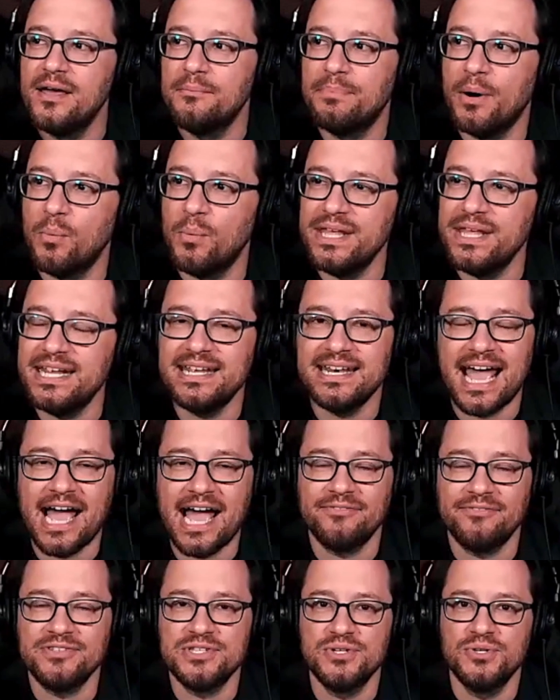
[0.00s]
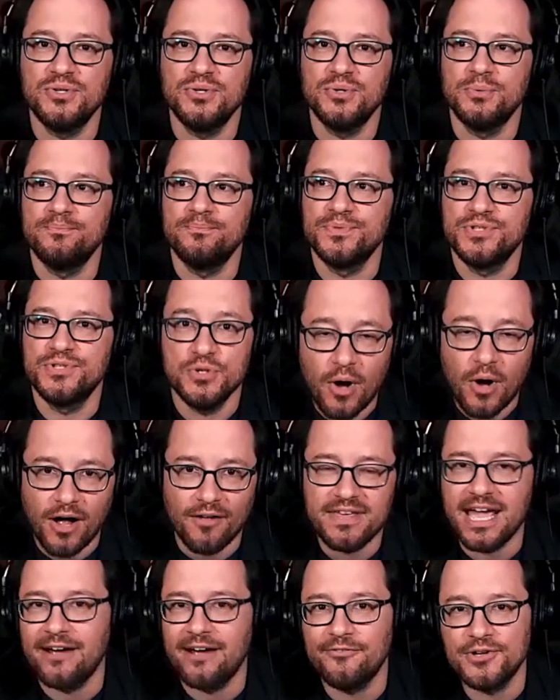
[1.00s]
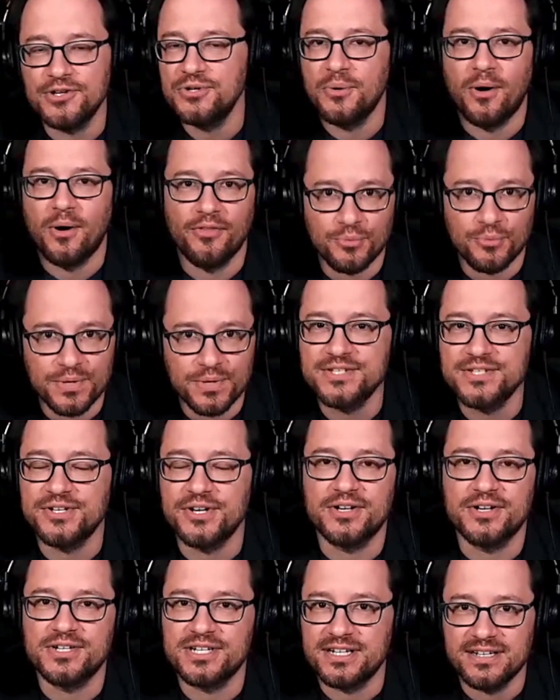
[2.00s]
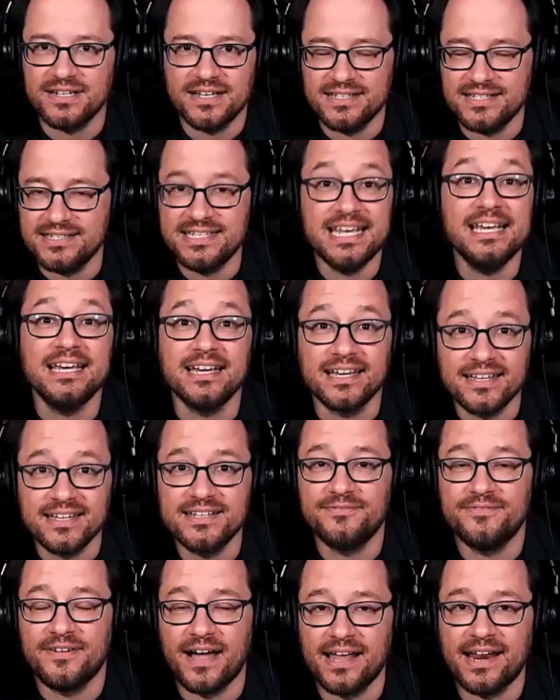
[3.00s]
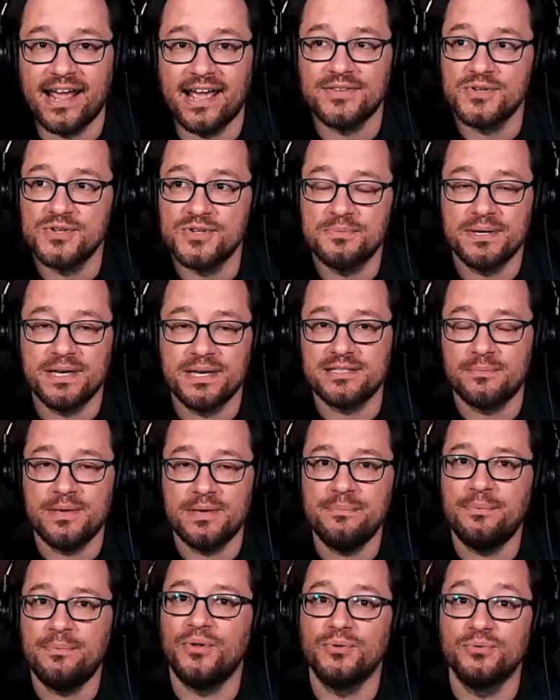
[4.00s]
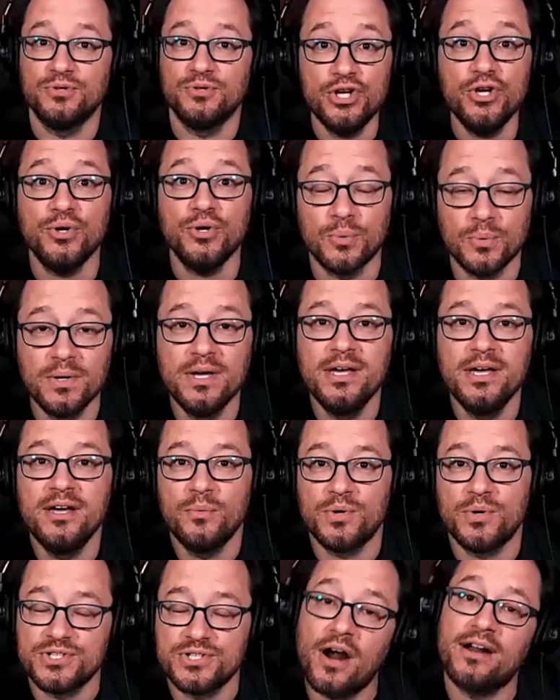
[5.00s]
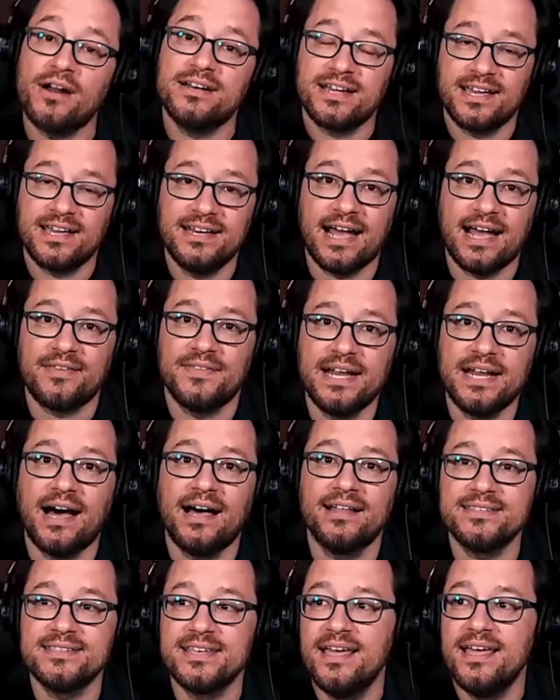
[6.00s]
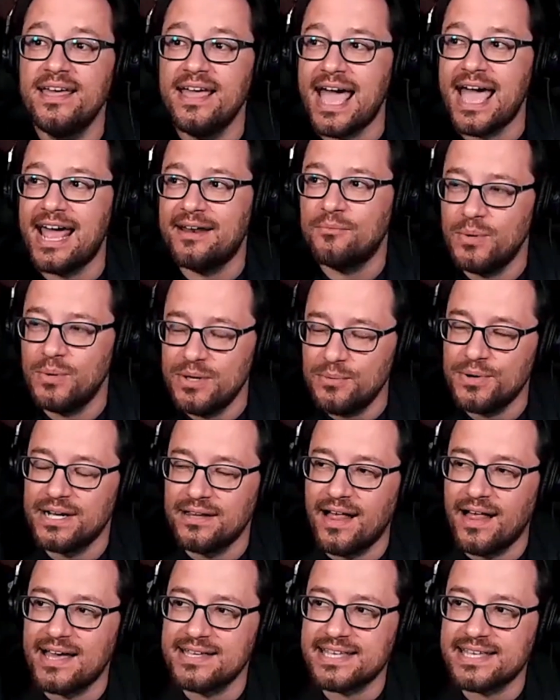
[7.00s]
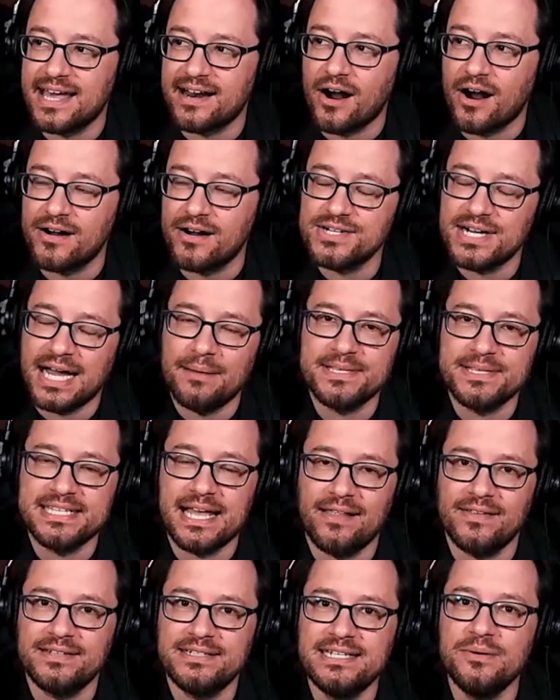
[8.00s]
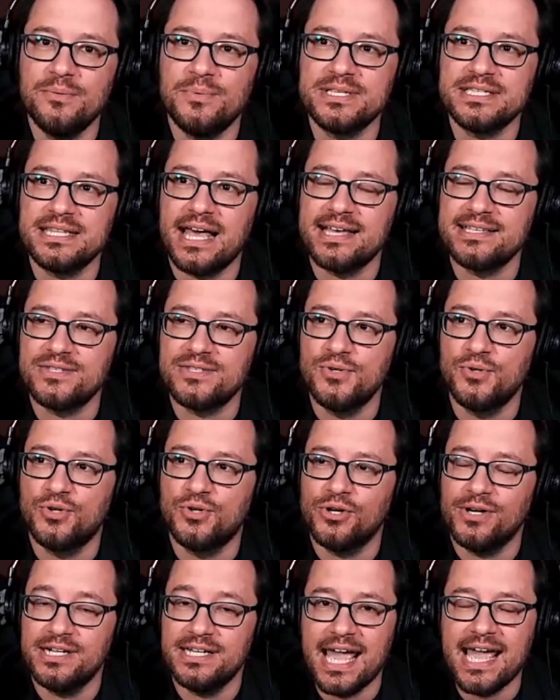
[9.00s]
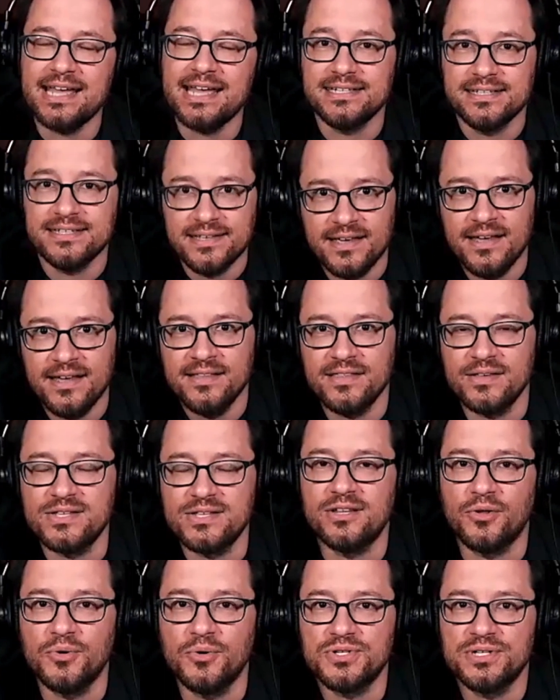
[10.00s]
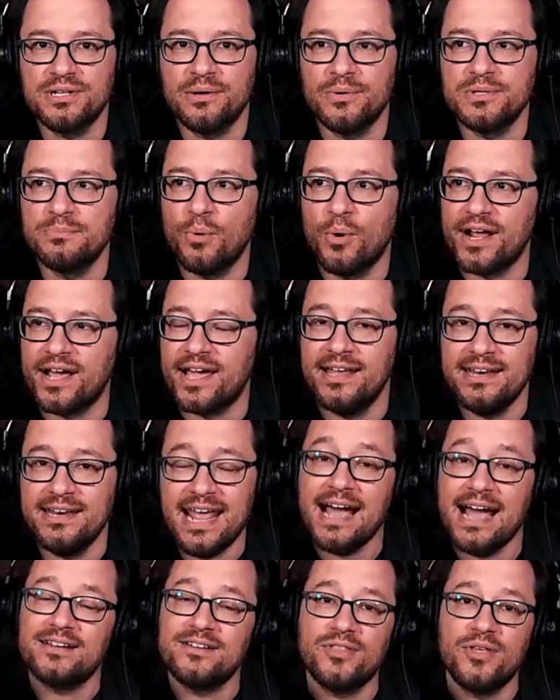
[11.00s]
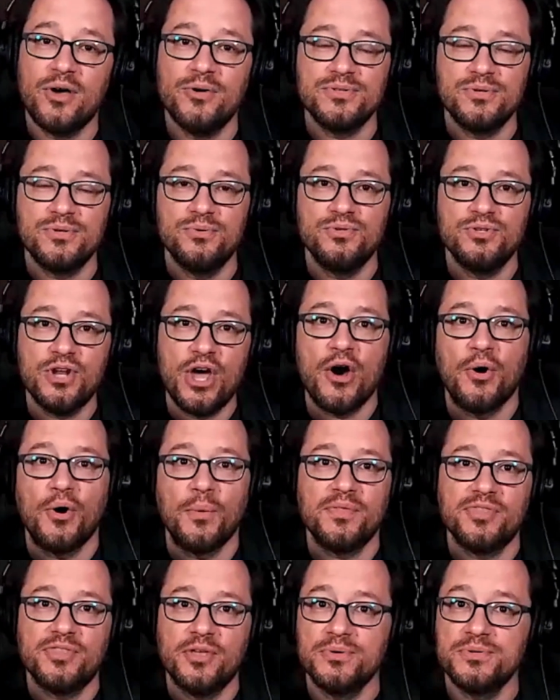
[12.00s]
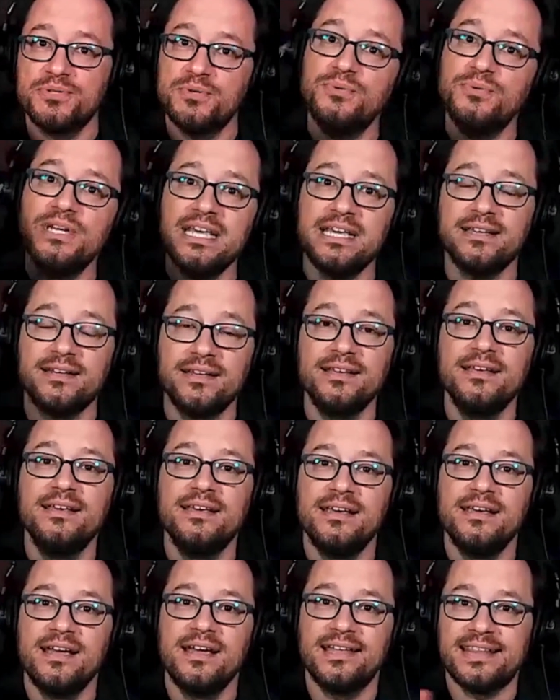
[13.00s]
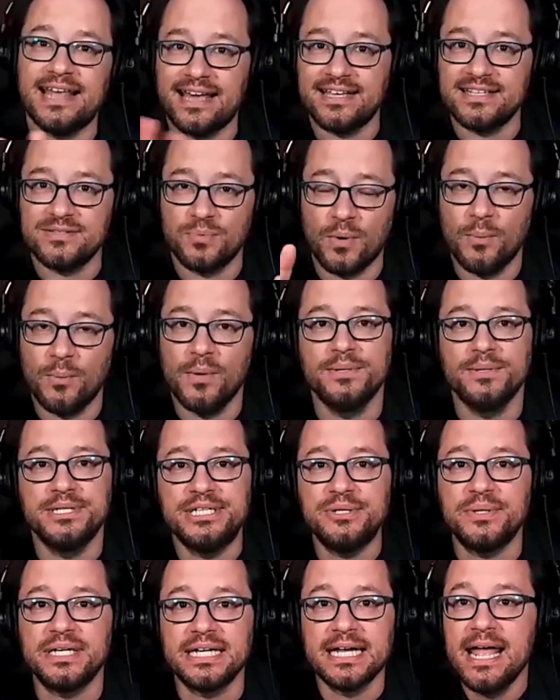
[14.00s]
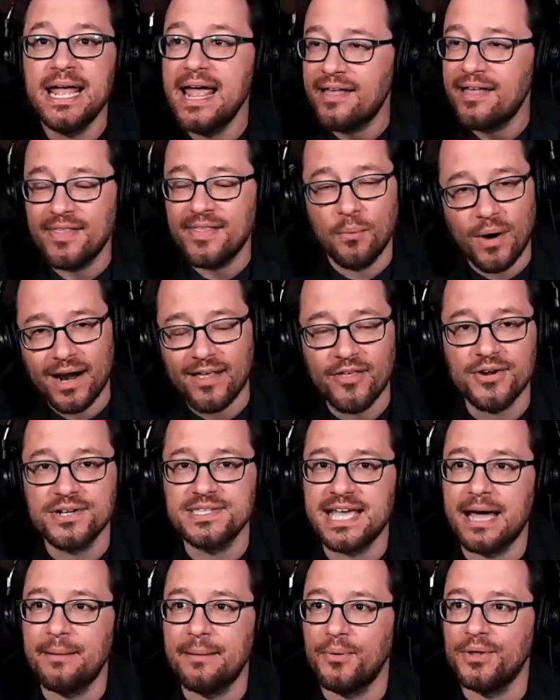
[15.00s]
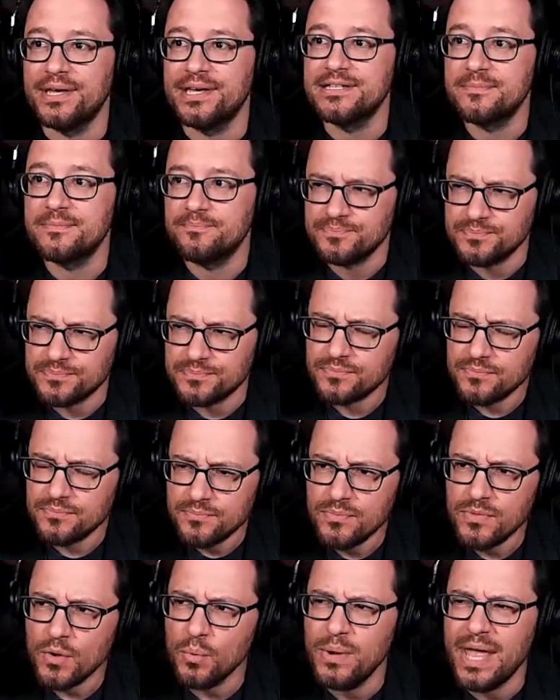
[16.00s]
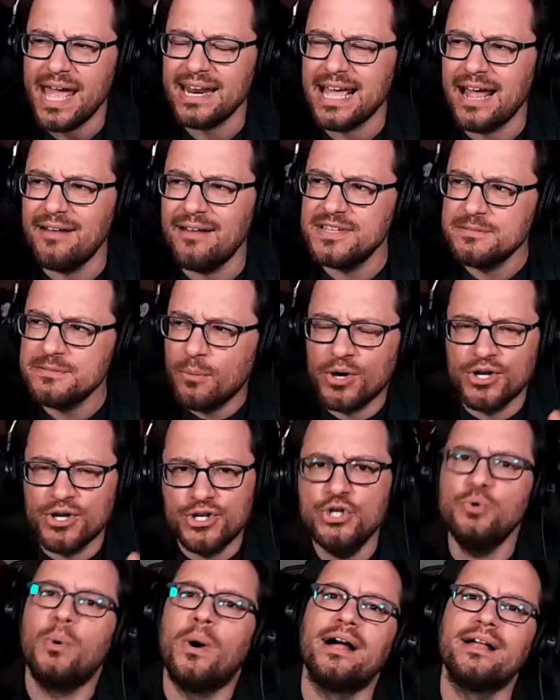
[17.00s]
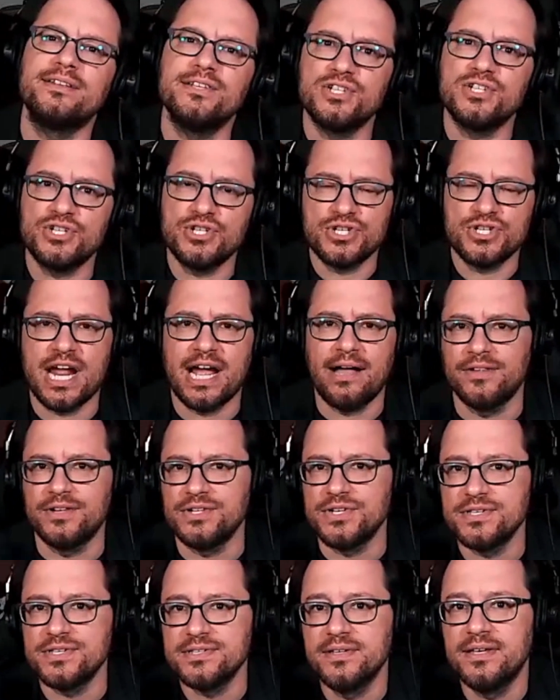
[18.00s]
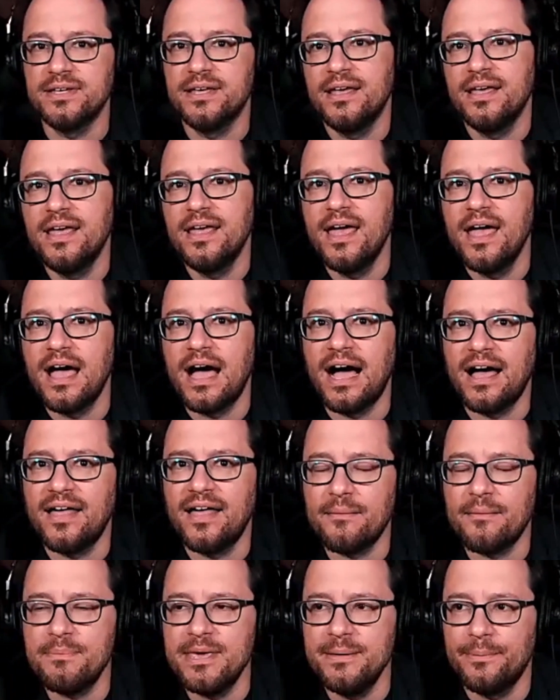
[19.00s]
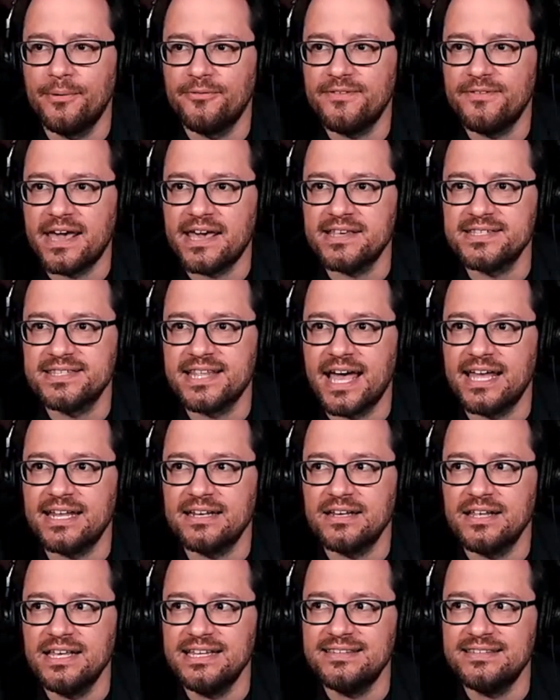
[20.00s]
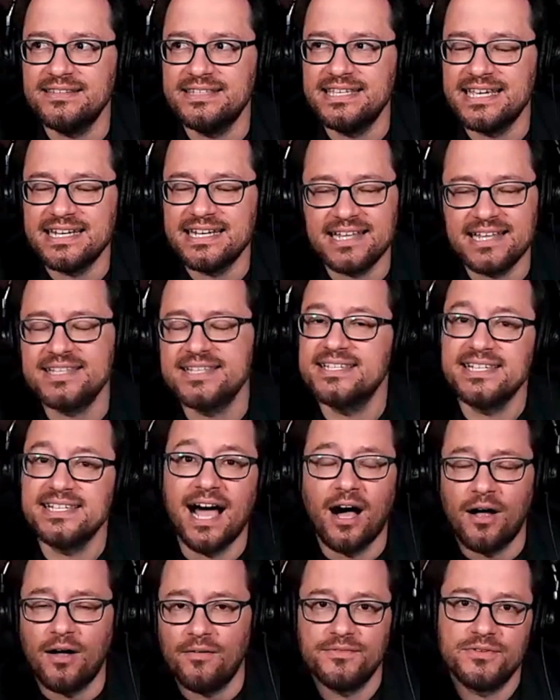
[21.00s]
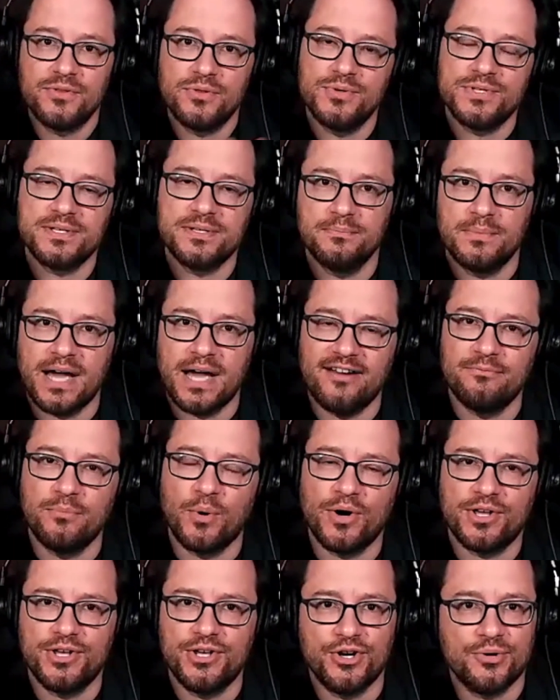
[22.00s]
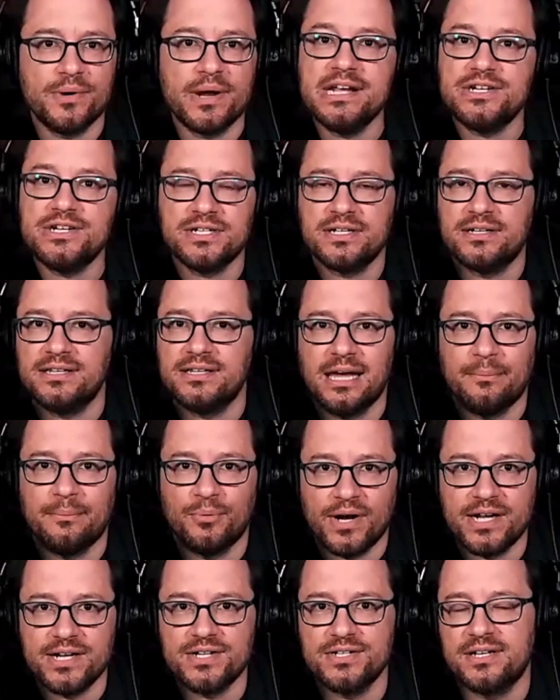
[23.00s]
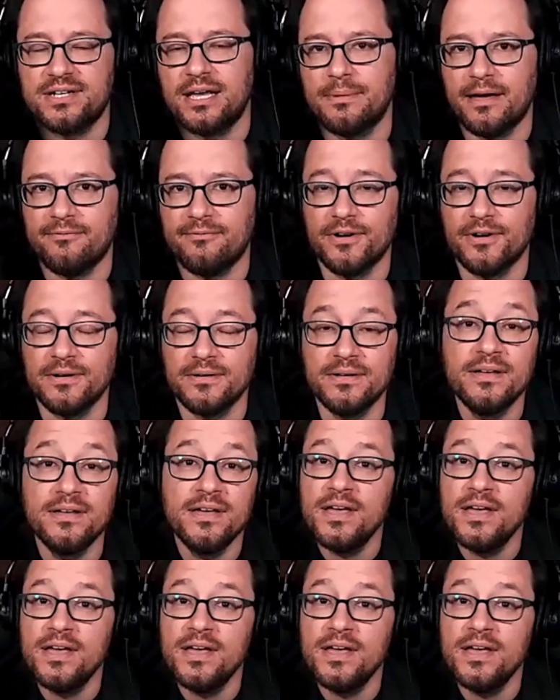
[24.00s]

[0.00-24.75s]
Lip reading: But we didn't have to do all the effort, do all the research and dig to find answers because the people who knew were starting to connect the dots. And we realized that our job as L&D was less to create the solution. It was more to connect those who know with those who need. And that's what we were doing. And then one other example is we had kind of these more nuanced challenges that people face that it didn't get solved through this kind of more curation, collaboration type effort.